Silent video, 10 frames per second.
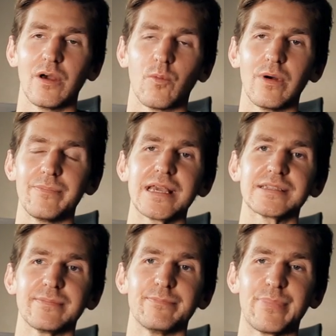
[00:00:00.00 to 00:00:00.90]
What
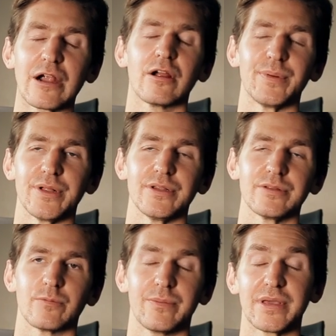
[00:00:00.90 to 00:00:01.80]
makes him bearable,
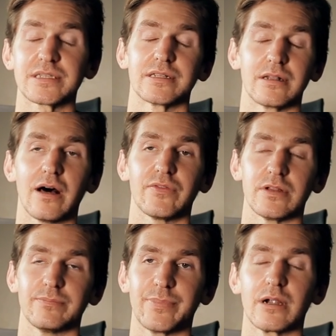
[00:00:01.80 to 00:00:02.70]
what makes the
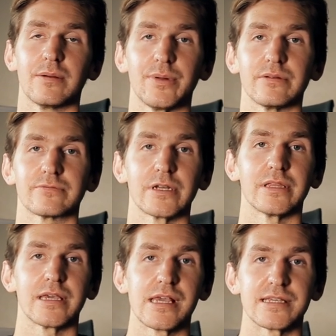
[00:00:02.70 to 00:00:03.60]
novel bearable,
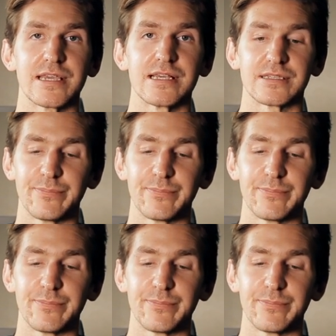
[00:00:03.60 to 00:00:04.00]
really, is his